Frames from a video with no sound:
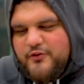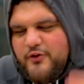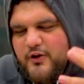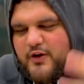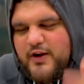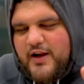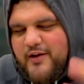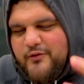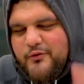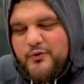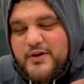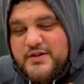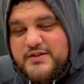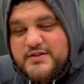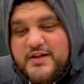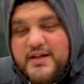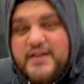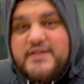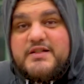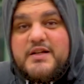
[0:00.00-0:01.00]
your loved ones.
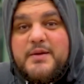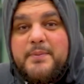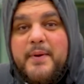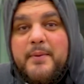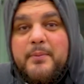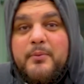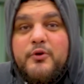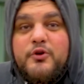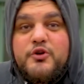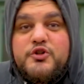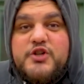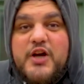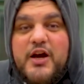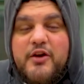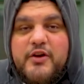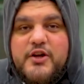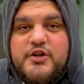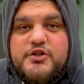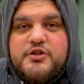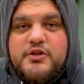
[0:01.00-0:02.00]
These are the people you
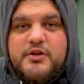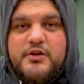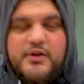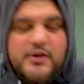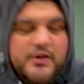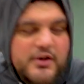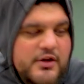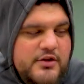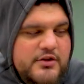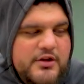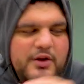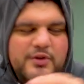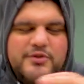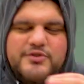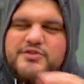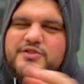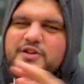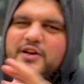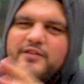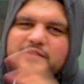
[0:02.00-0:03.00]
cherish. Don't
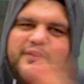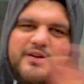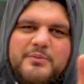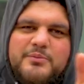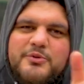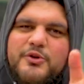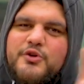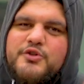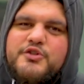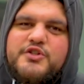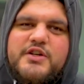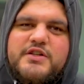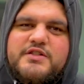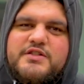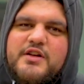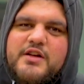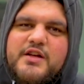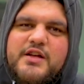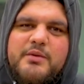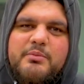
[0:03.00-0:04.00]
serve them dog shit
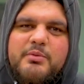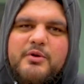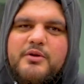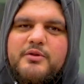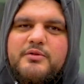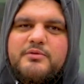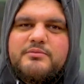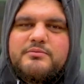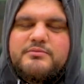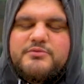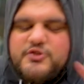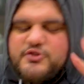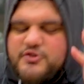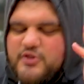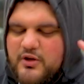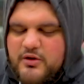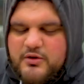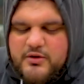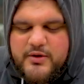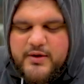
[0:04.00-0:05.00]
turkey, bro. Just
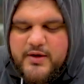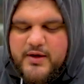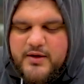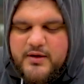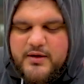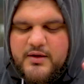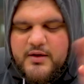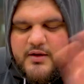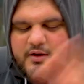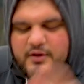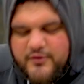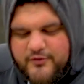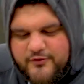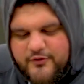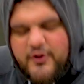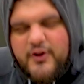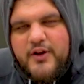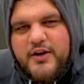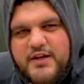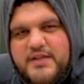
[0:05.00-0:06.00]
don't do it.
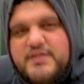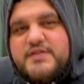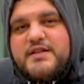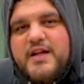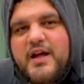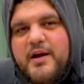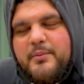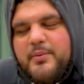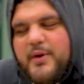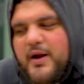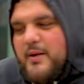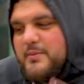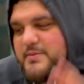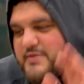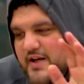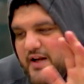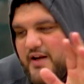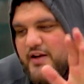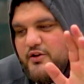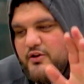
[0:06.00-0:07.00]
Follow this step, and I'm
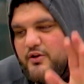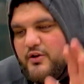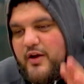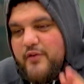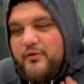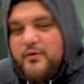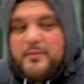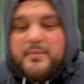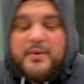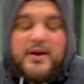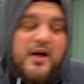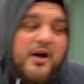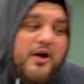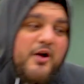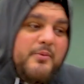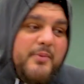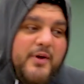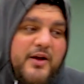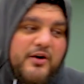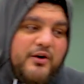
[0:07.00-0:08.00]
telling you, everyone will be like, oh
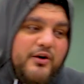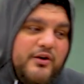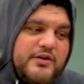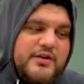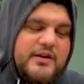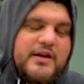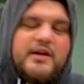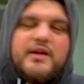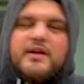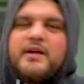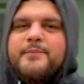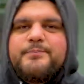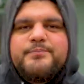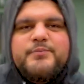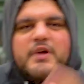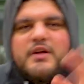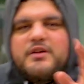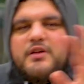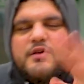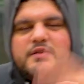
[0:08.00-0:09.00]
my God.
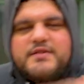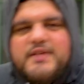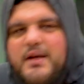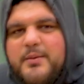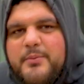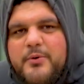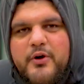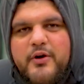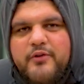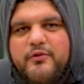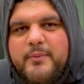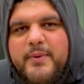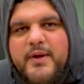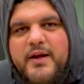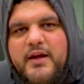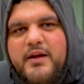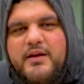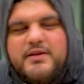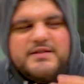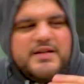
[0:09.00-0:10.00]
And don't tell them you got it from
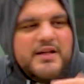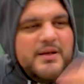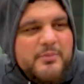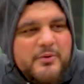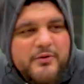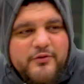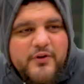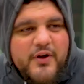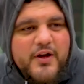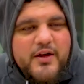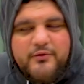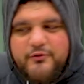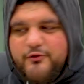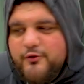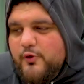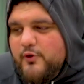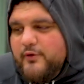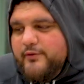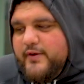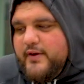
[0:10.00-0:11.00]
here. Tell them you fucking
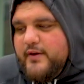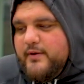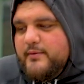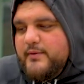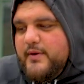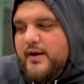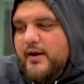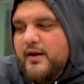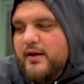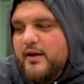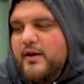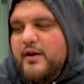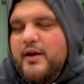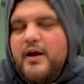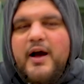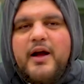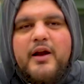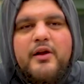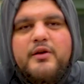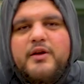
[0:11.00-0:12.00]
thought of it, yeah?
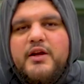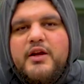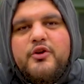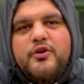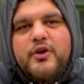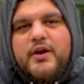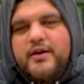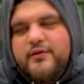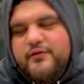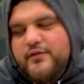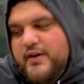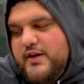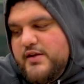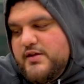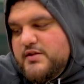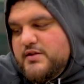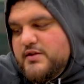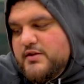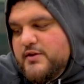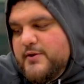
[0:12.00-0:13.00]
I don't need credit for
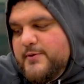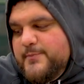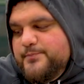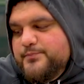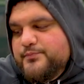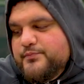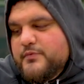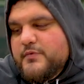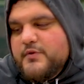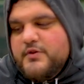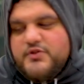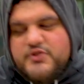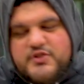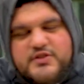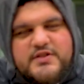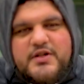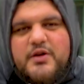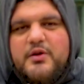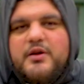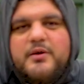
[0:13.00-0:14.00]
this.
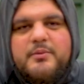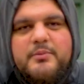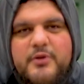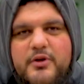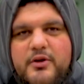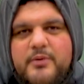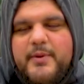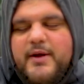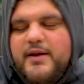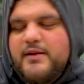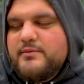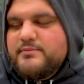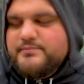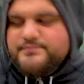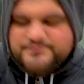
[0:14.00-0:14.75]
Just tell them, look, man,